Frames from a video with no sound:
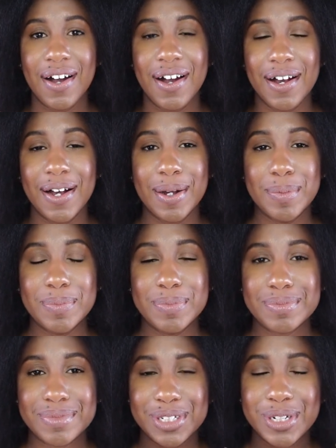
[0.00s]

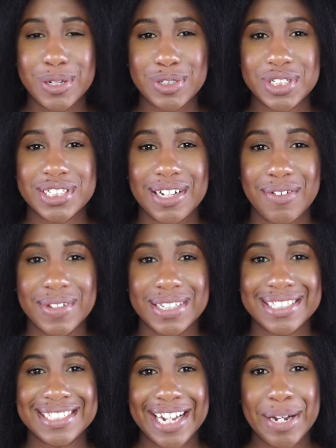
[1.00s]
um, you know, just of the
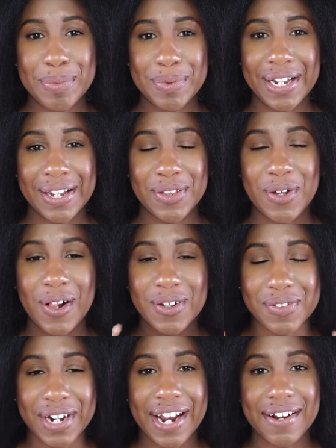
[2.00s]
same length, all
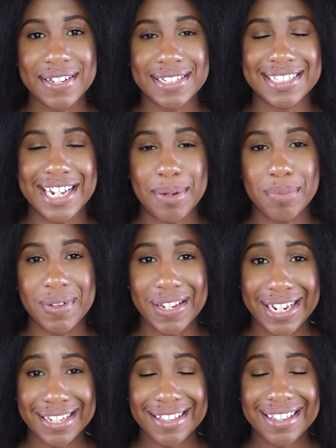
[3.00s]
of your hair the same
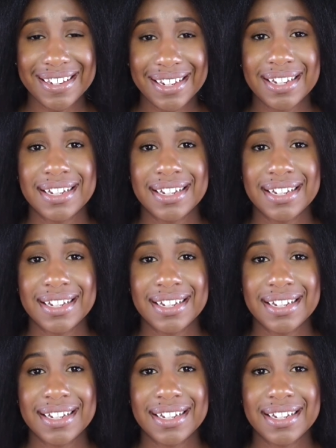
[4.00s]
length.